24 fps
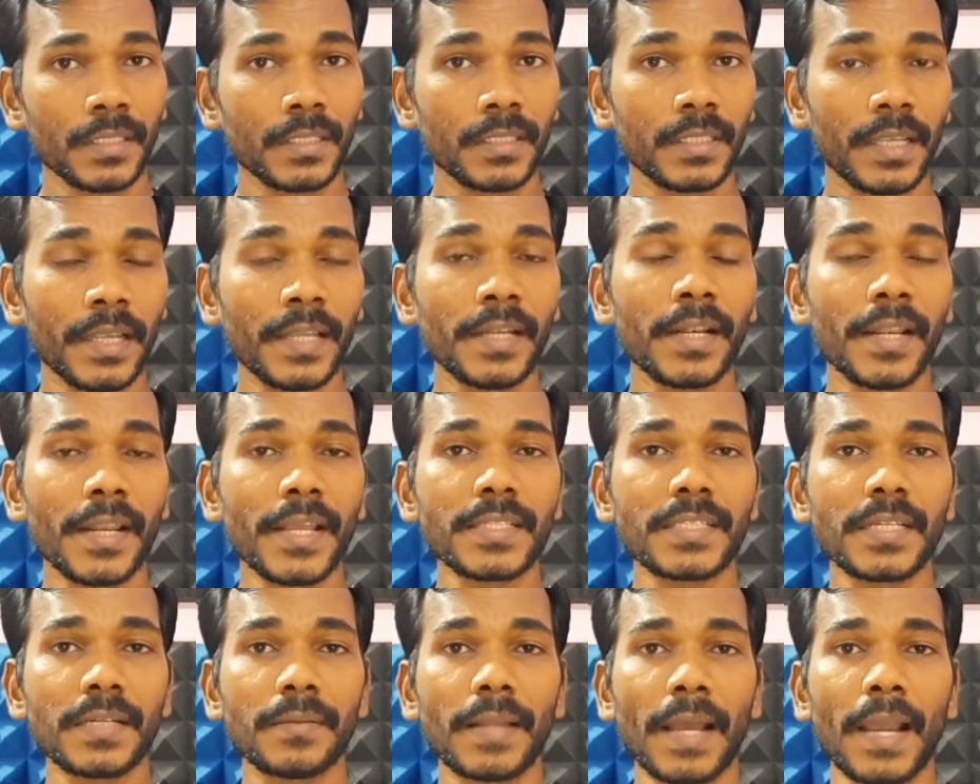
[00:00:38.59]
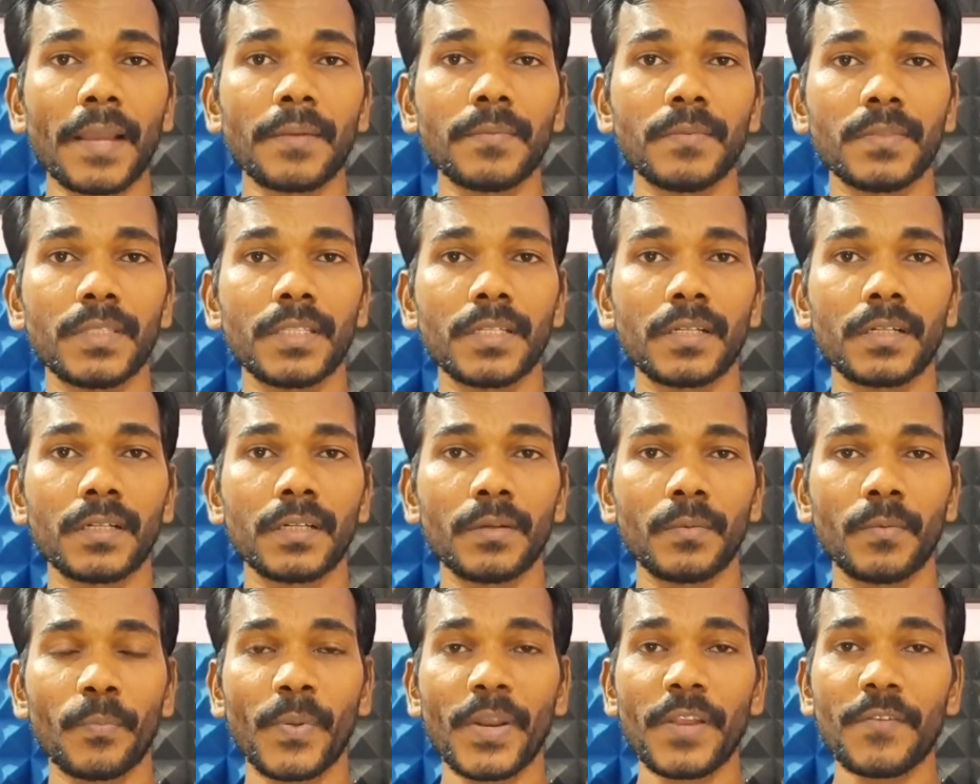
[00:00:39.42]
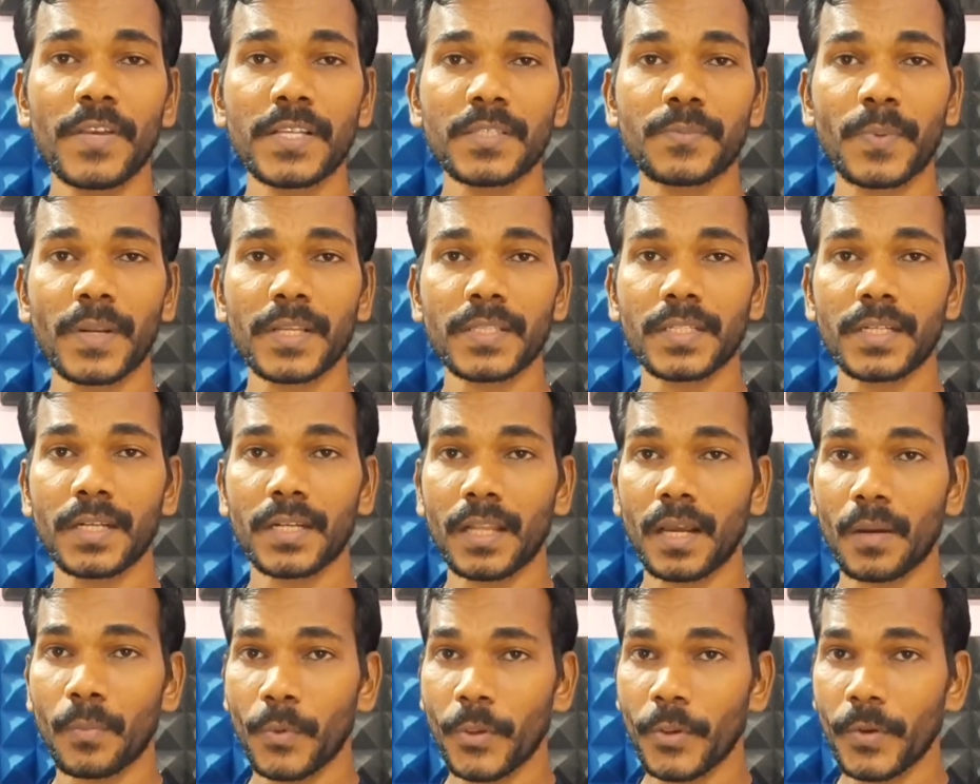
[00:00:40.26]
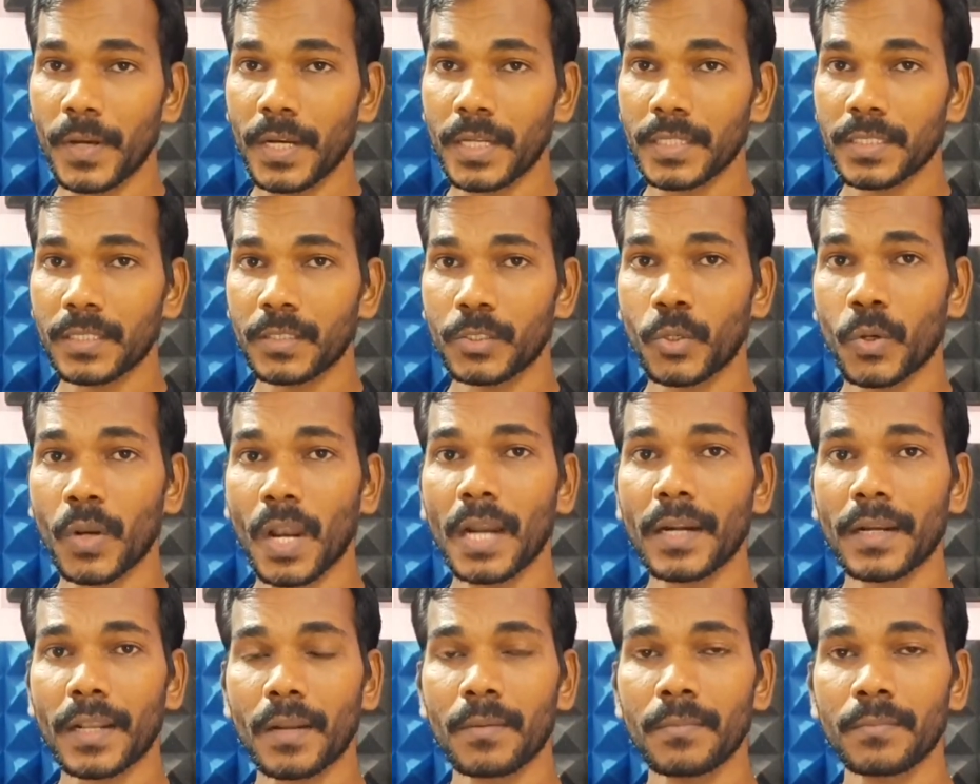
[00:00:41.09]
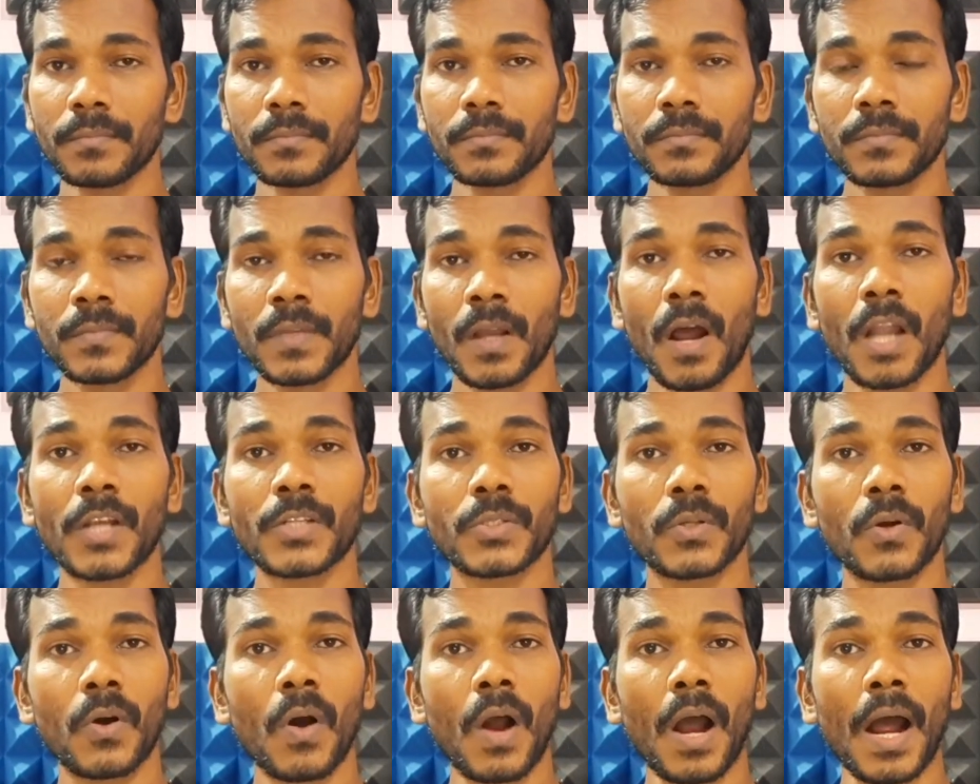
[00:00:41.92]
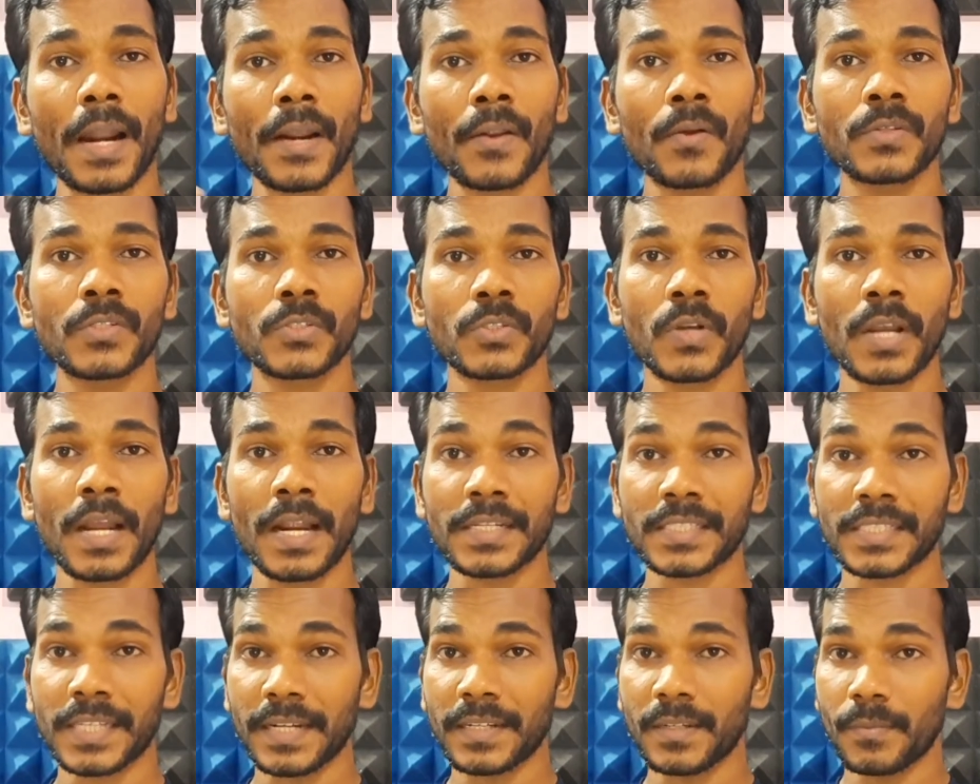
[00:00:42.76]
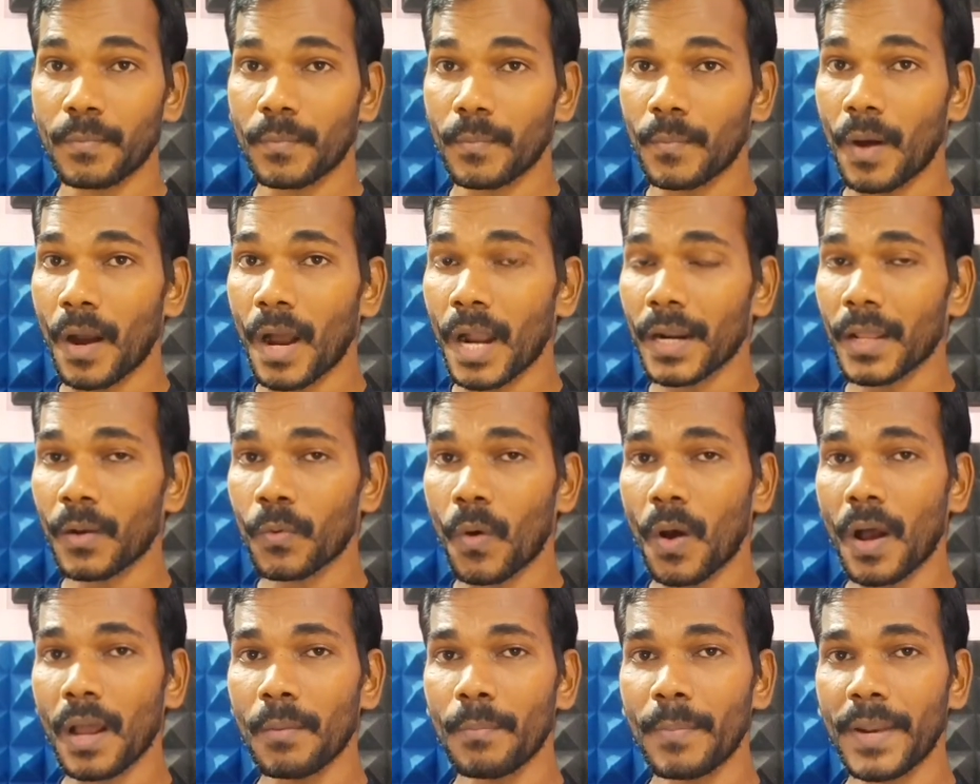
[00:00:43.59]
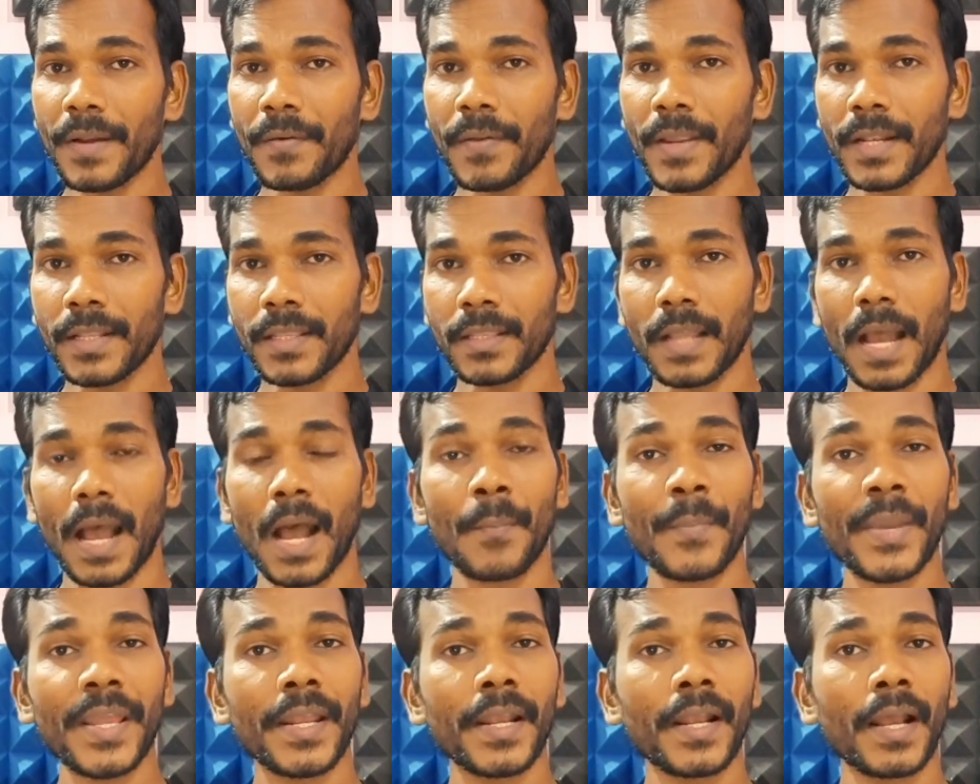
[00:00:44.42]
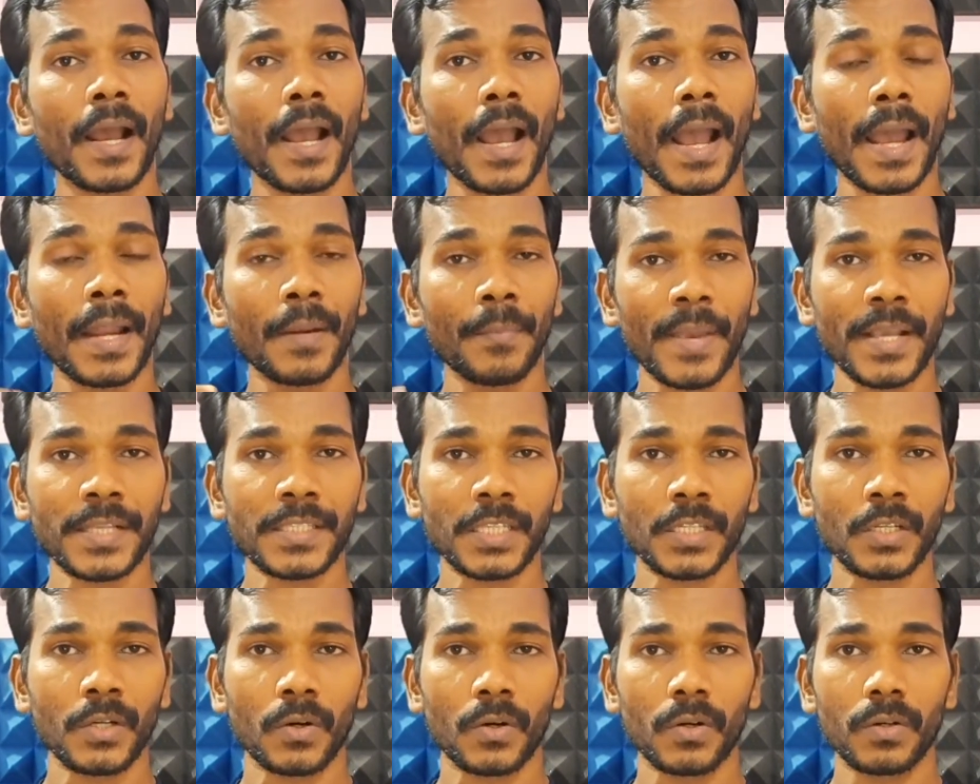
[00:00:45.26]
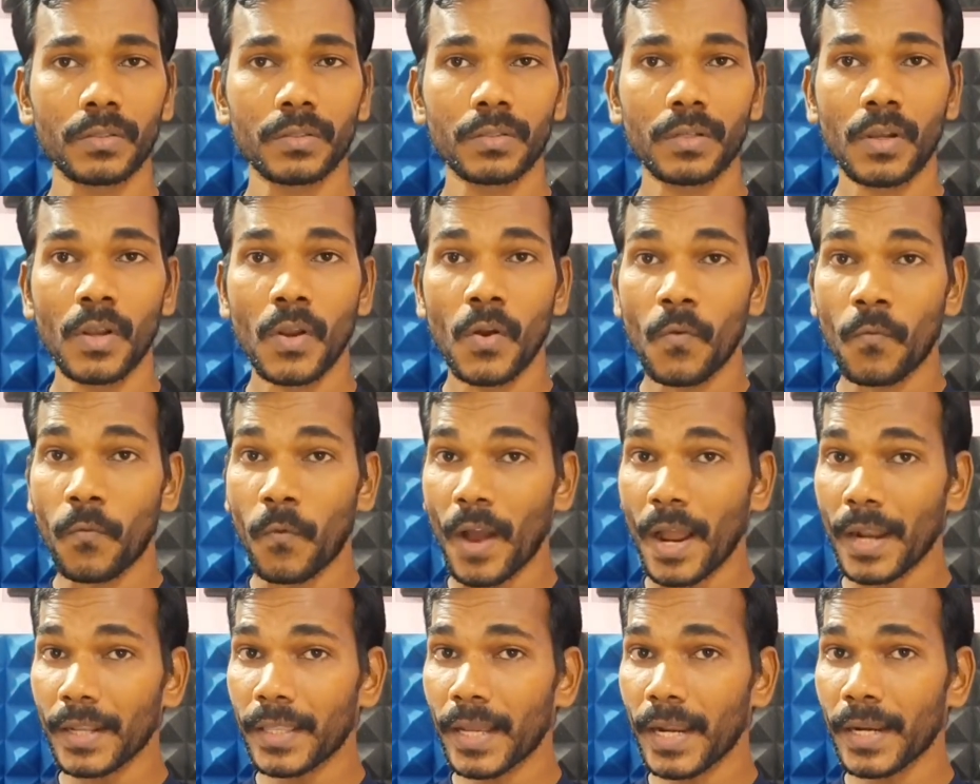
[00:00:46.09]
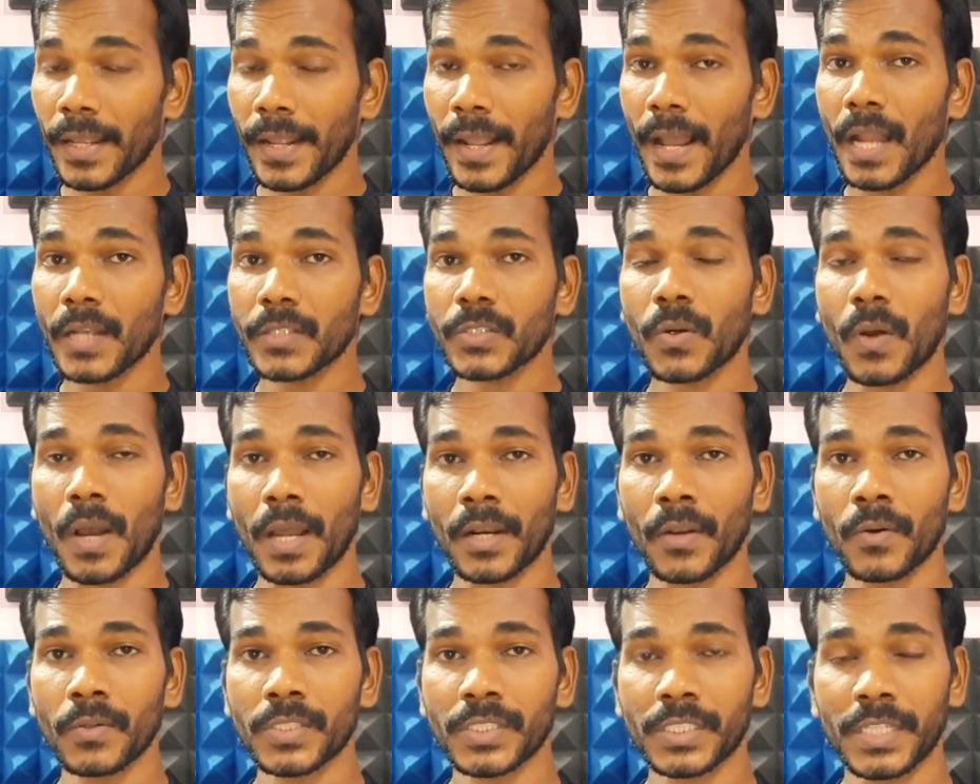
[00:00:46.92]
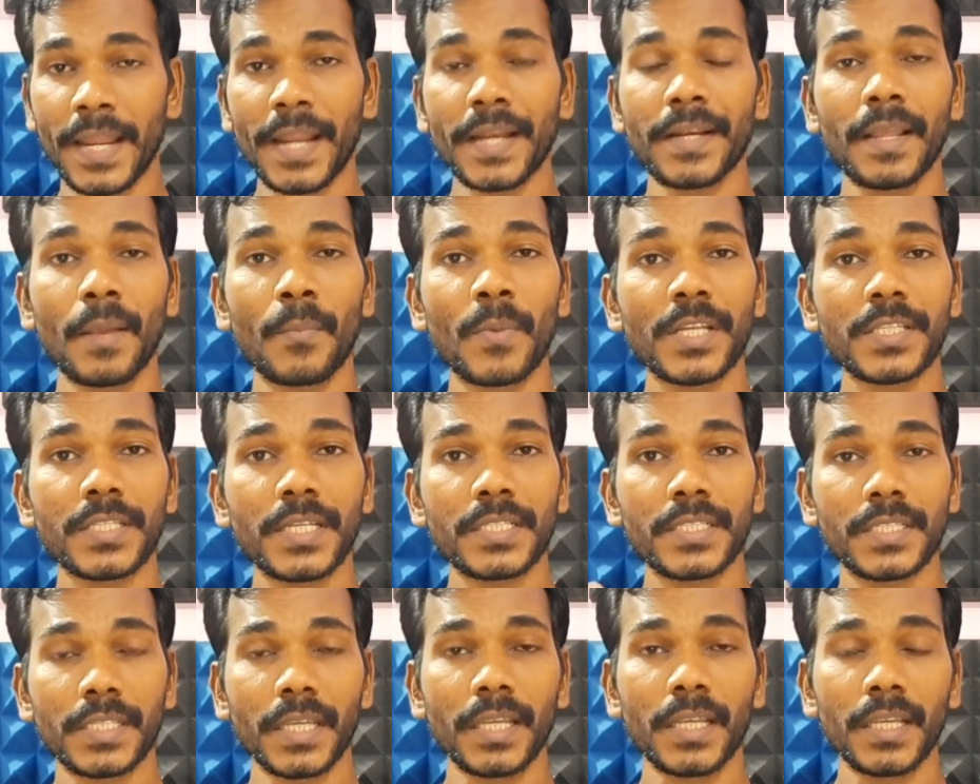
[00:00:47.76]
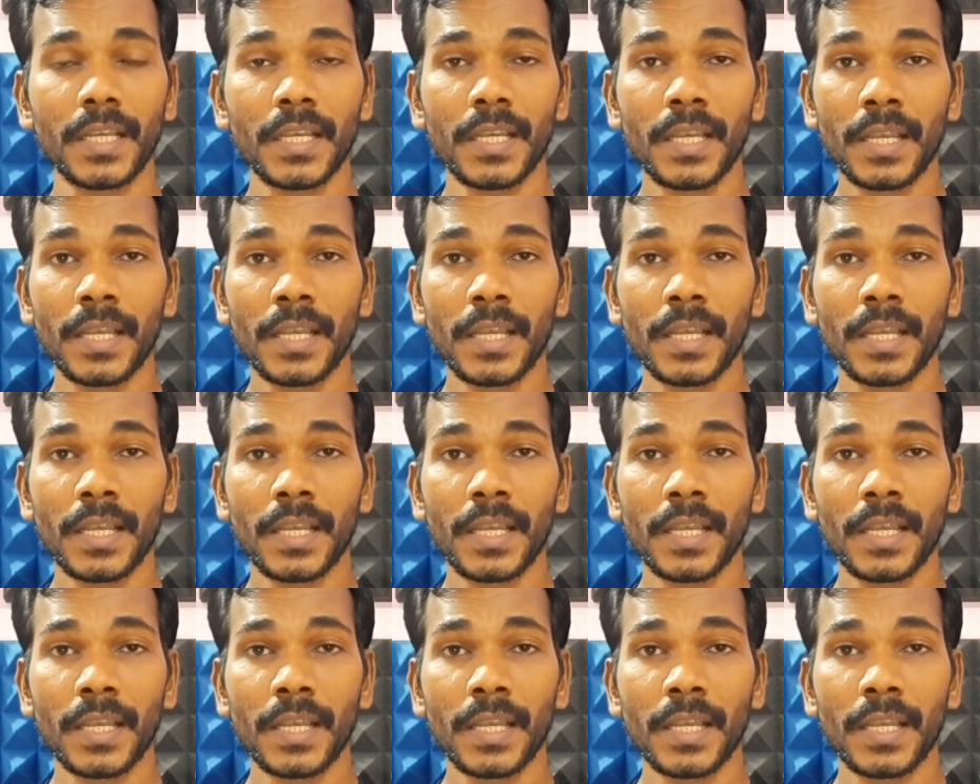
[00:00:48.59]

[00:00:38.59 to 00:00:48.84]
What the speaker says: In recent time, the previous president of US, Donald Trump, also announced to construct border wall between America and Mexico. For that, he also announced state emergency